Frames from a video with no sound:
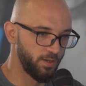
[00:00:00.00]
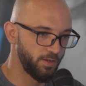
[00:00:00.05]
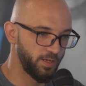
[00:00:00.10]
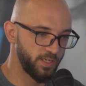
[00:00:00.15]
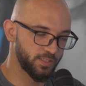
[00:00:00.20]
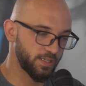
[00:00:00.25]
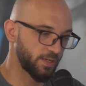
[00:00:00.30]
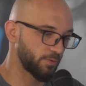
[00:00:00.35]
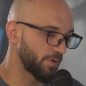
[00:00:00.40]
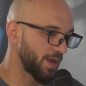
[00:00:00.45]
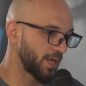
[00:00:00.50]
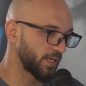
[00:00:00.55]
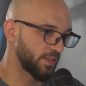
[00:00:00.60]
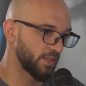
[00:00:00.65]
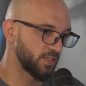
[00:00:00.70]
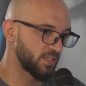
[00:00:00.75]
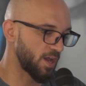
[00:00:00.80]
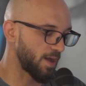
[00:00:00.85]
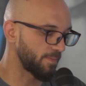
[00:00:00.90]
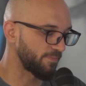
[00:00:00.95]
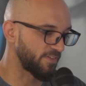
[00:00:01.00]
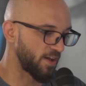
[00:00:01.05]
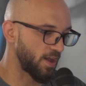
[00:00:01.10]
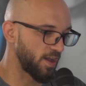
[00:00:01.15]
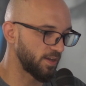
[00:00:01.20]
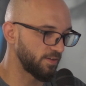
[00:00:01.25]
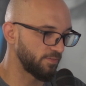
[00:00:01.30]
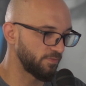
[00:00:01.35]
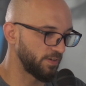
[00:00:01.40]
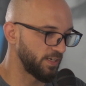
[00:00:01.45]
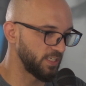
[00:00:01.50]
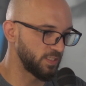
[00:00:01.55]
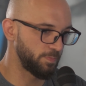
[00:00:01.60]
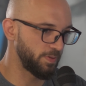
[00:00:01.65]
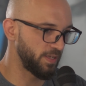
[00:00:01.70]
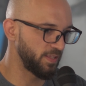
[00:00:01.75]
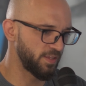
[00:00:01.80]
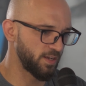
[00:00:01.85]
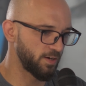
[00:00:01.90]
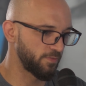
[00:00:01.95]
He's like ranked in the top 5, and he's
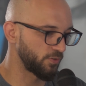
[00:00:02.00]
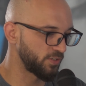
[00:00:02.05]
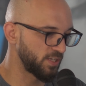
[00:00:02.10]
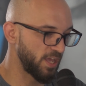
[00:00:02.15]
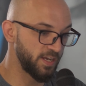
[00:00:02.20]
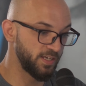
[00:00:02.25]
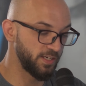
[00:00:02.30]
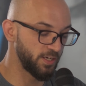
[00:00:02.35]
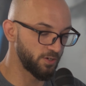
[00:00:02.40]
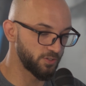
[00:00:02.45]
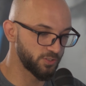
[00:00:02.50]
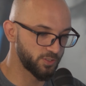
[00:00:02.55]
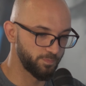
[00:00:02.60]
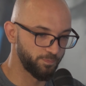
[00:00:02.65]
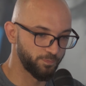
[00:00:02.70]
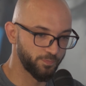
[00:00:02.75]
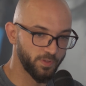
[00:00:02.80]
been there for 10 years.